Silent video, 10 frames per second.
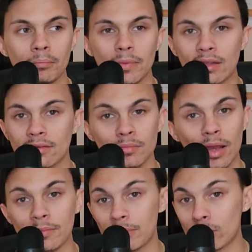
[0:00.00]
Because
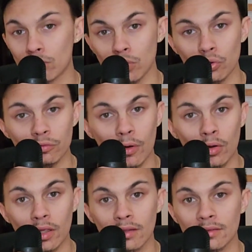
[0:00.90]
sometimes people lose
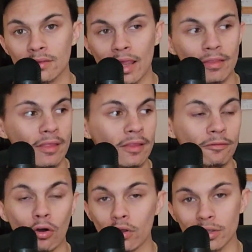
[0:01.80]
focus and they
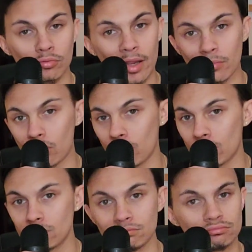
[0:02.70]
fall in a rabbit
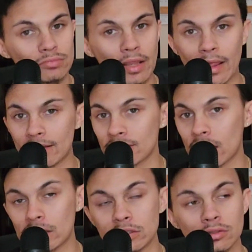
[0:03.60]
hole, and that's
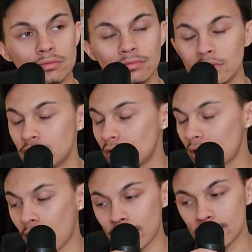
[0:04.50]
not good.
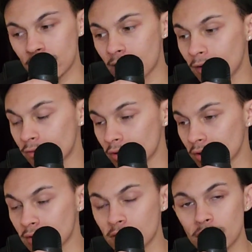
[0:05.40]
I could say that for at
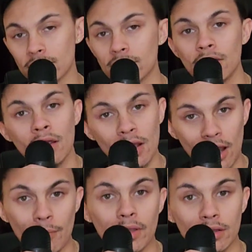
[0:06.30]
least, because
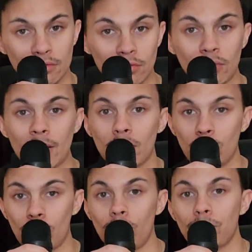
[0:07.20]
I've been in a rabbit
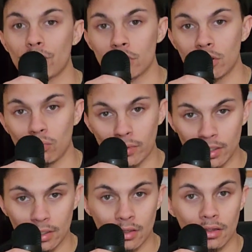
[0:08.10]
hole for a good
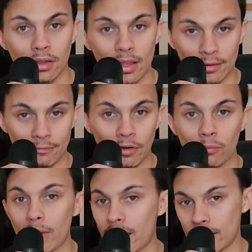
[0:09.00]
week, and it
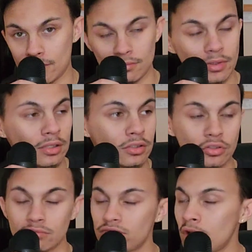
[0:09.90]
felt bad. It
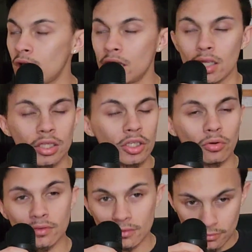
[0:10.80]
just,
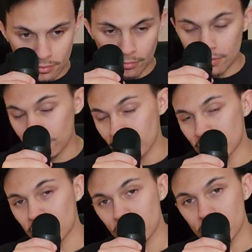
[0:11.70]
it's something
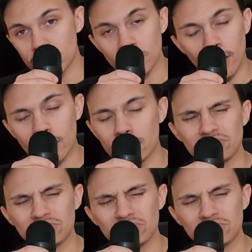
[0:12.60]
flipping a switch, and you're like,